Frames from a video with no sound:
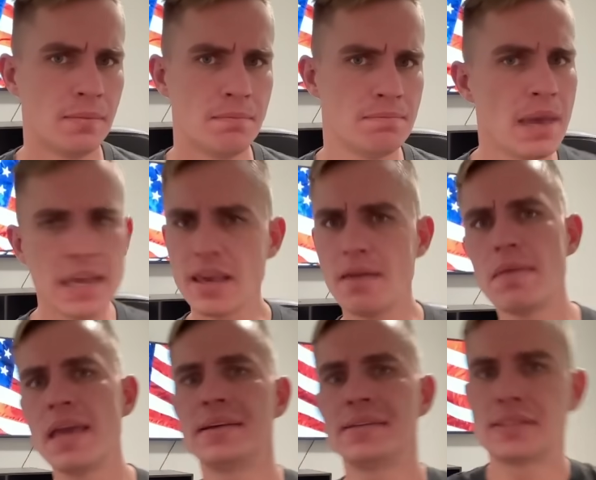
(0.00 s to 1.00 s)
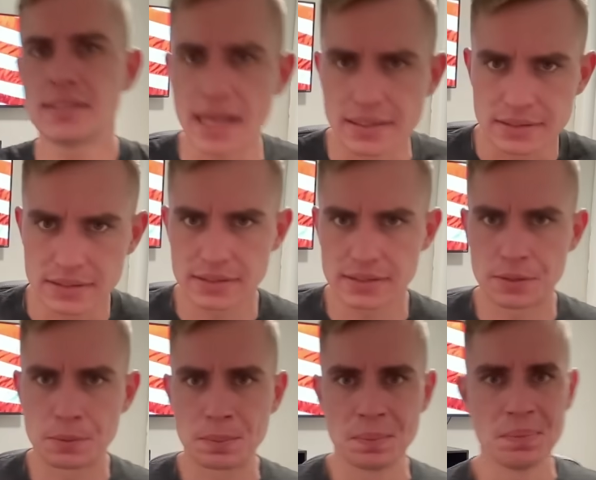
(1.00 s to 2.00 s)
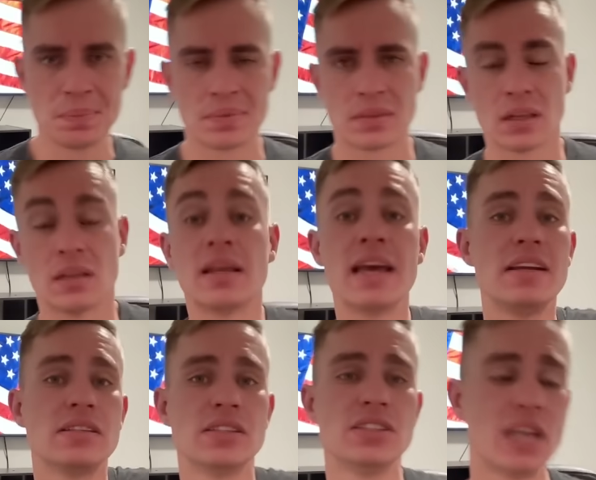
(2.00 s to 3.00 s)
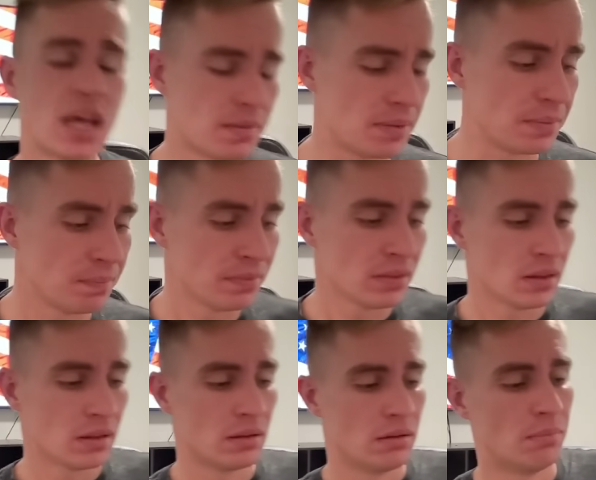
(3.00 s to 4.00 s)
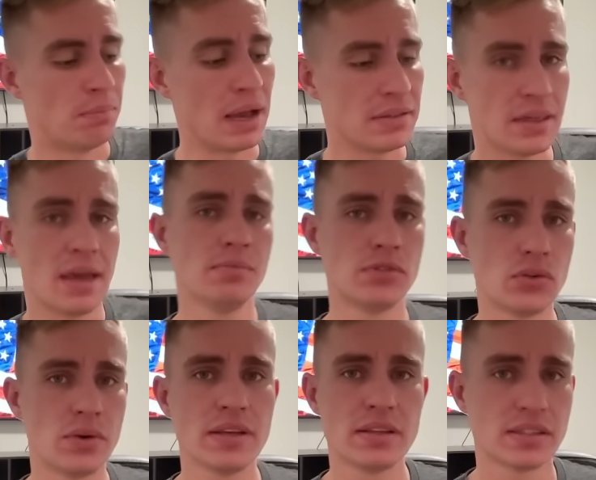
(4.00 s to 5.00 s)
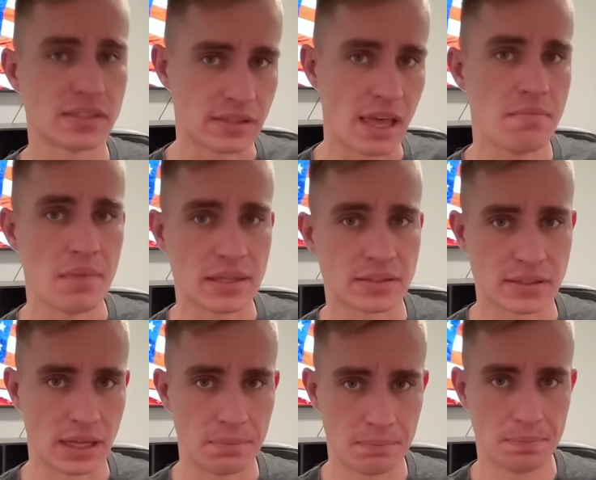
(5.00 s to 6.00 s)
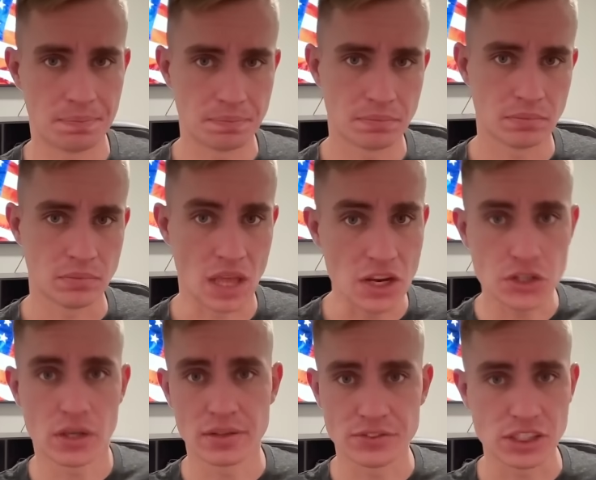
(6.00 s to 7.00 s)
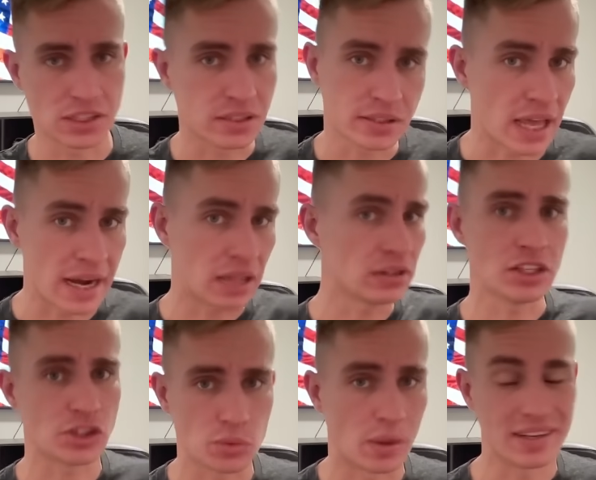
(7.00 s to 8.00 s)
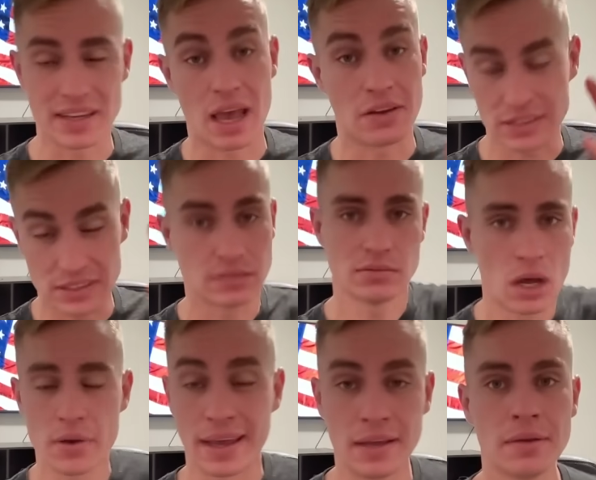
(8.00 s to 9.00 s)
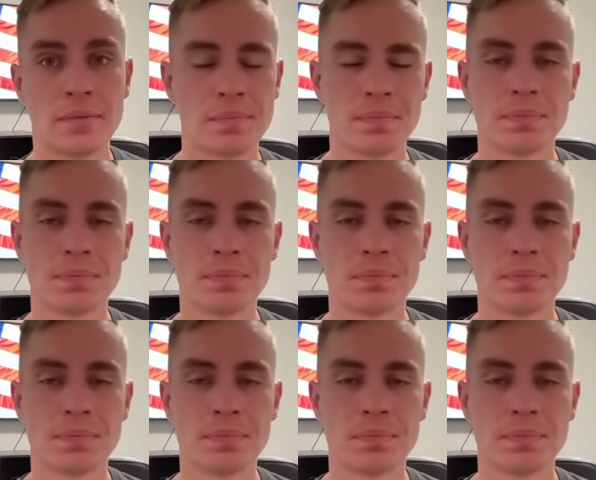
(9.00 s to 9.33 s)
Make it make sense. Ladies and gentlemen, by them doing this, they messed up. They should have just let at least one county. Okay.